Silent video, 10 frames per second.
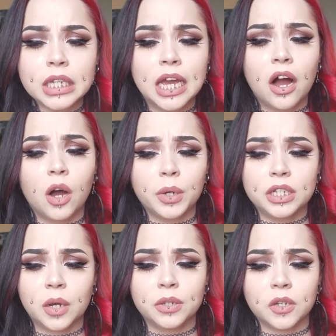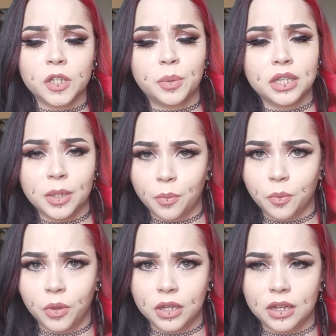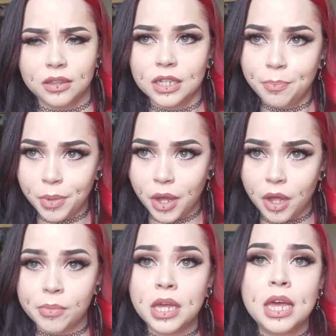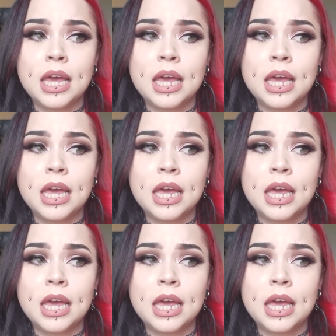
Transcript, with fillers: I always, always, always put lip balm,